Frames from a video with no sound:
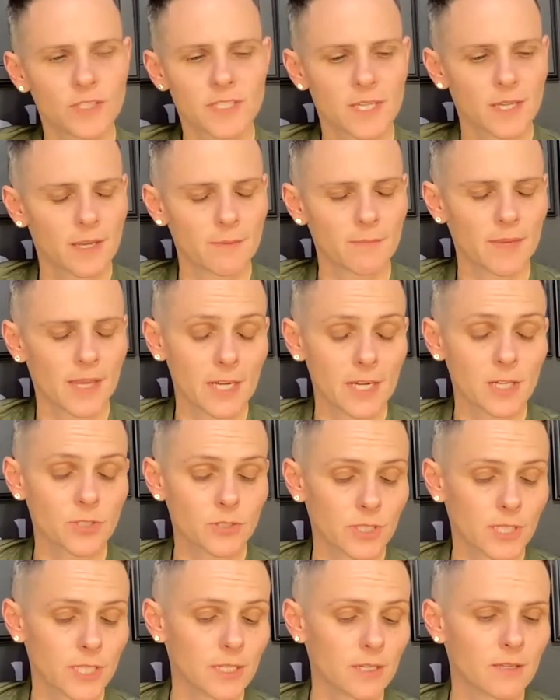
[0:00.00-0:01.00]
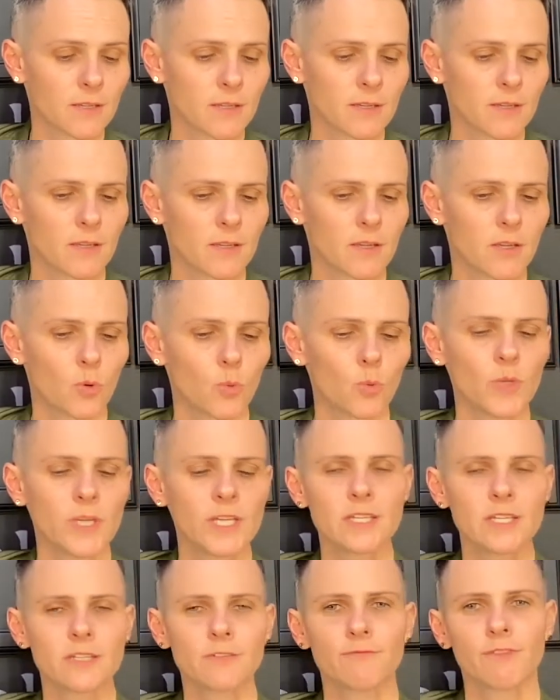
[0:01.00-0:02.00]
the time, actually, we
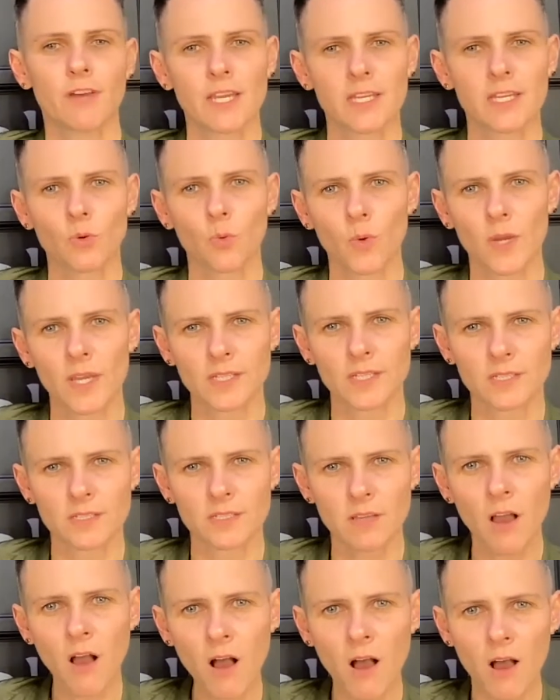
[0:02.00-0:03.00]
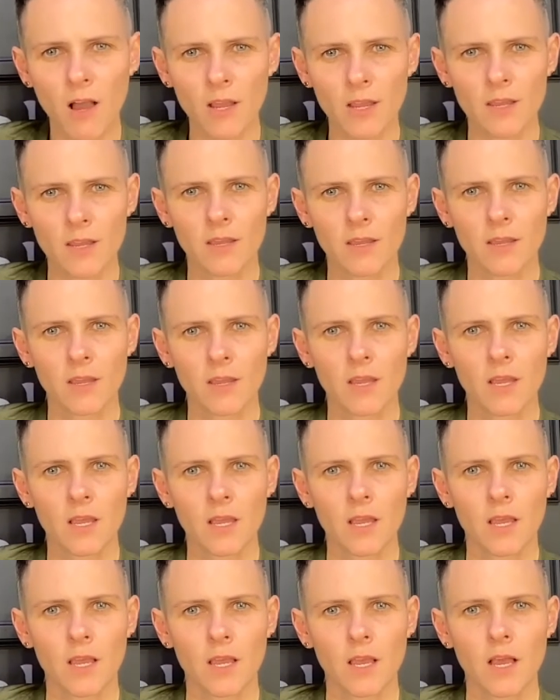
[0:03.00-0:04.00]
need to find a way to talk
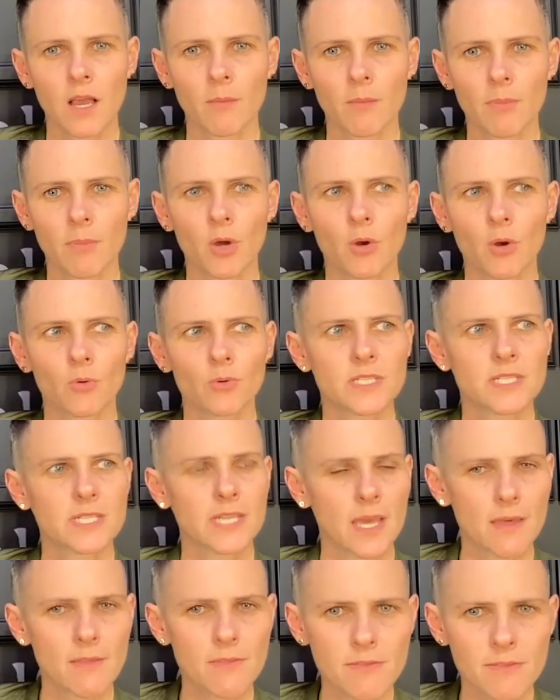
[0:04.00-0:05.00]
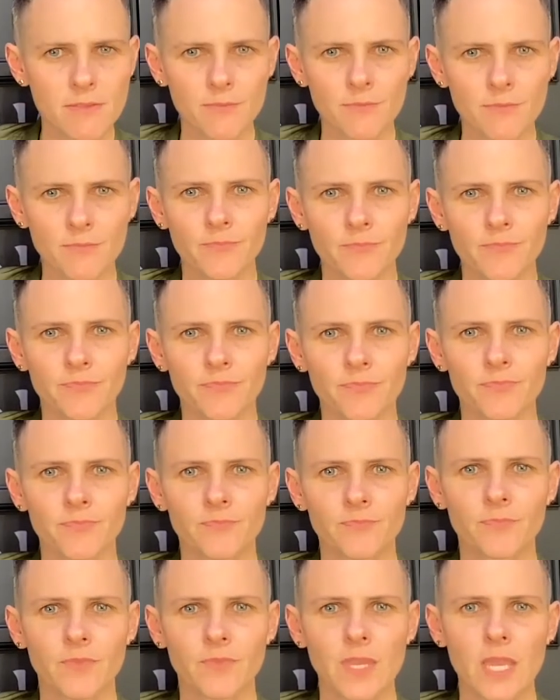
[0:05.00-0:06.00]
about death
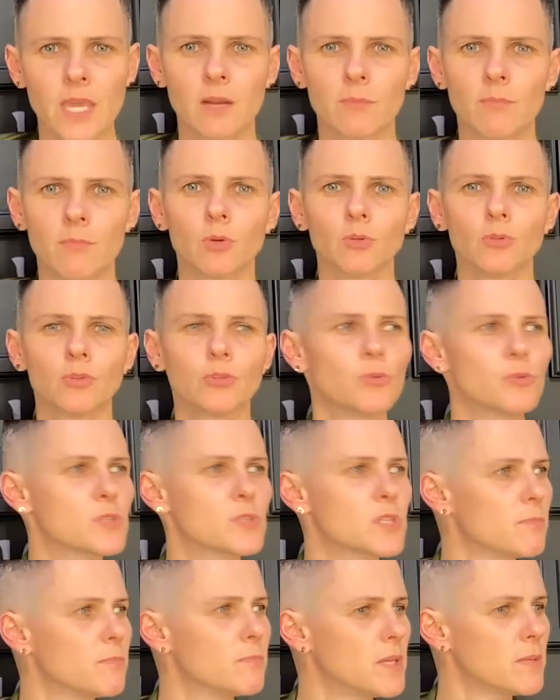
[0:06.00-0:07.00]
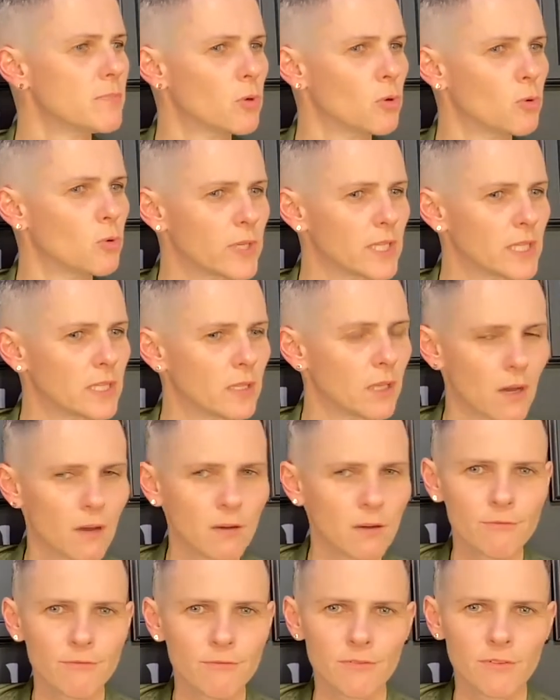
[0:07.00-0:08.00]
and about losing people we
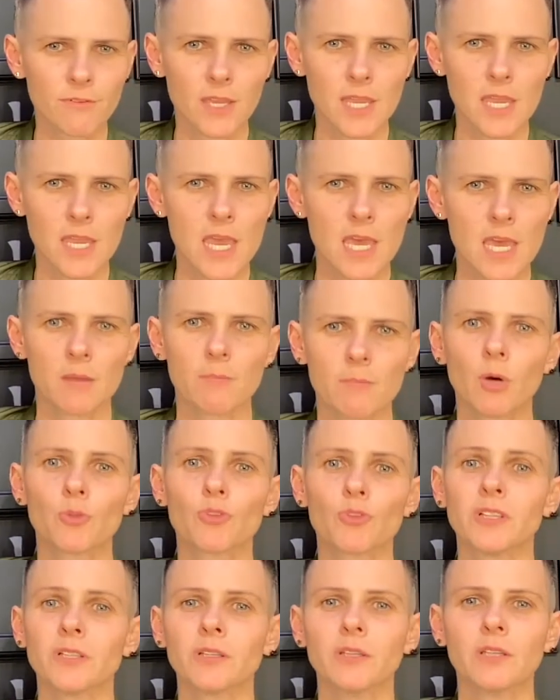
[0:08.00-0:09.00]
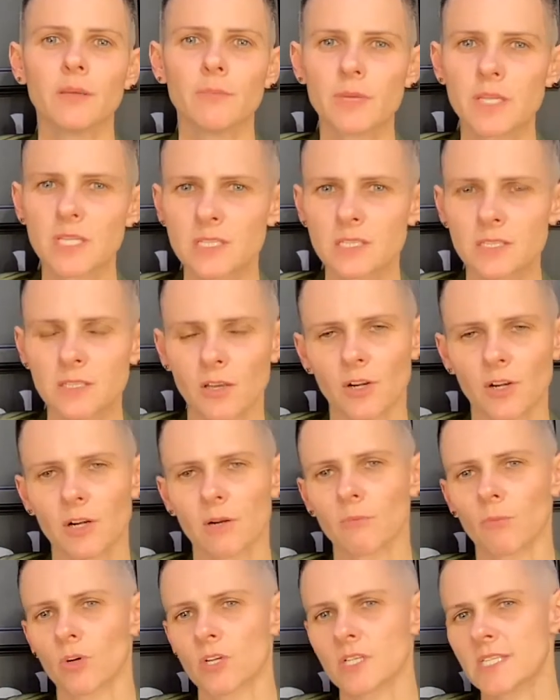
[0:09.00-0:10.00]
love and about the limits on
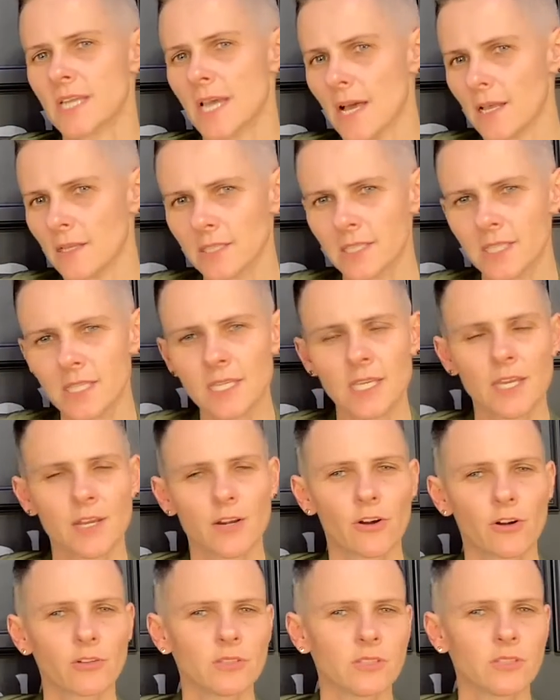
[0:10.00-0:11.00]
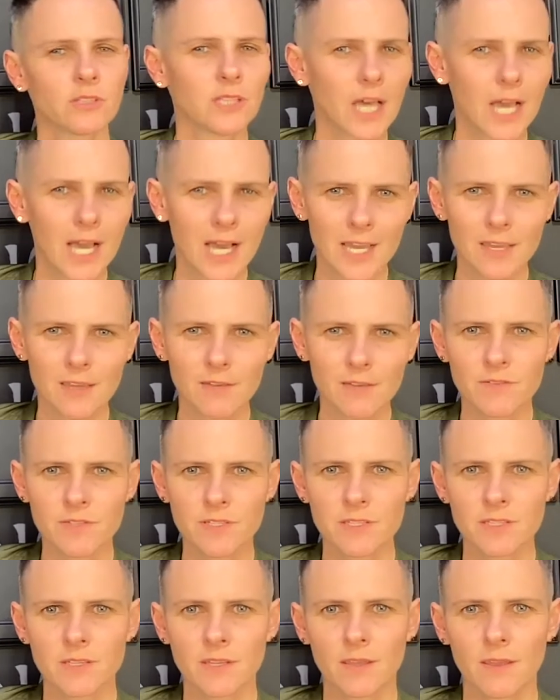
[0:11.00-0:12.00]
our mortality and our
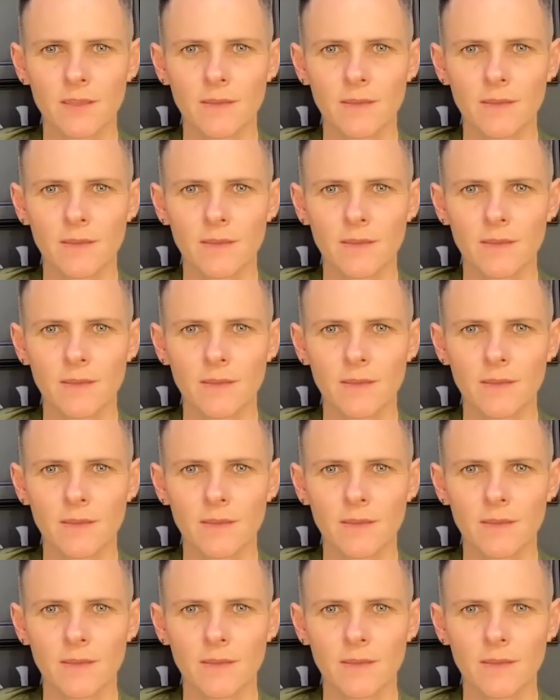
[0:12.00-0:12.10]
lives